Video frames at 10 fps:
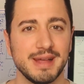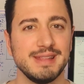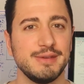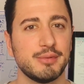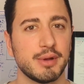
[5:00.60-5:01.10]

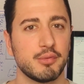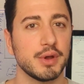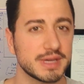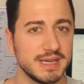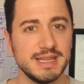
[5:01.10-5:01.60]
while you were
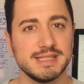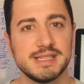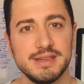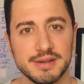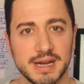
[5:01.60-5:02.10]
working in
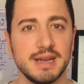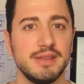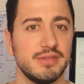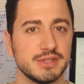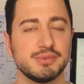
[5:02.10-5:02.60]
Syria
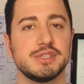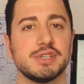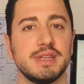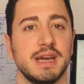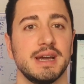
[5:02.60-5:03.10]
in this
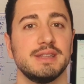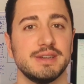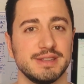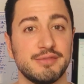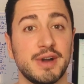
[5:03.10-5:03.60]
region,
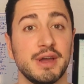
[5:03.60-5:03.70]
the, the